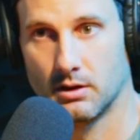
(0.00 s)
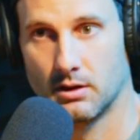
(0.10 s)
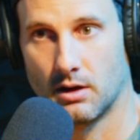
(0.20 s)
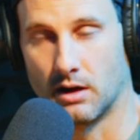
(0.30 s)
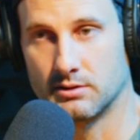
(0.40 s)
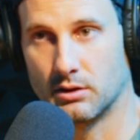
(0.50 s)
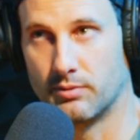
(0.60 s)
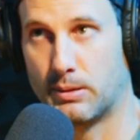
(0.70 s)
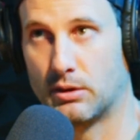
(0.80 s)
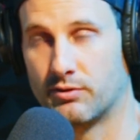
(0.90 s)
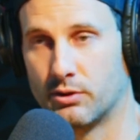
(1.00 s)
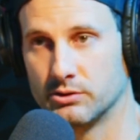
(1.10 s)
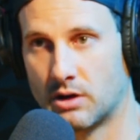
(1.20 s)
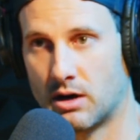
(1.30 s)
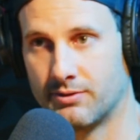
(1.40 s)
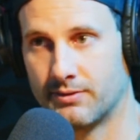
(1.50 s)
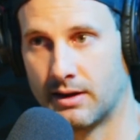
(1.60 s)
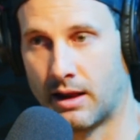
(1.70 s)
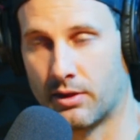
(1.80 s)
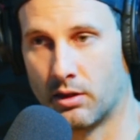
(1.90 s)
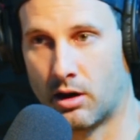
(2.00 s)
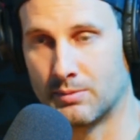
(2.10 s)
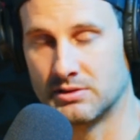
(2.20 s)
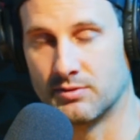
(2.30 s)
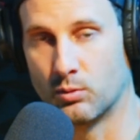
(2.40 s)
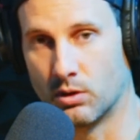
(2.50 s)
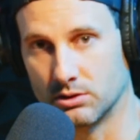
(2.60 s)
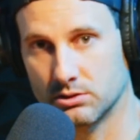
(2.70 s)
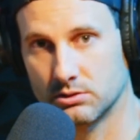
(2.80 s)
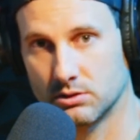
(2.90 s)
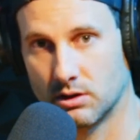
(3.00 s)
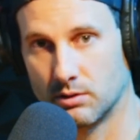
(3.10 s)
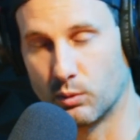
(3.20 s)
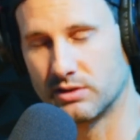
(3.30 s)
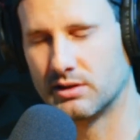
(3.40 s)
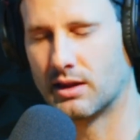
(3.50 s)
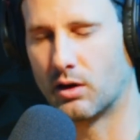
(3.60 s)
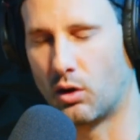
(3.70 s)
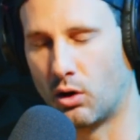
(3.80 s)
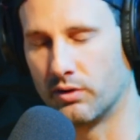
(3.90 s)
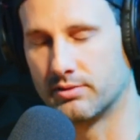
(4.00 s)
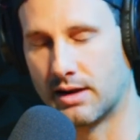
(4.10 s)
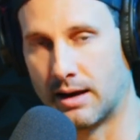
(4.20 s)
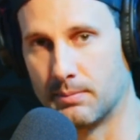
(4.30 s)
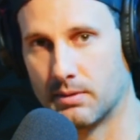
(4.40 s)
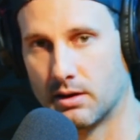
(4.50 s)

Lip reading: until the pillow falls off, and now the alarm is even worse. We see that all the time.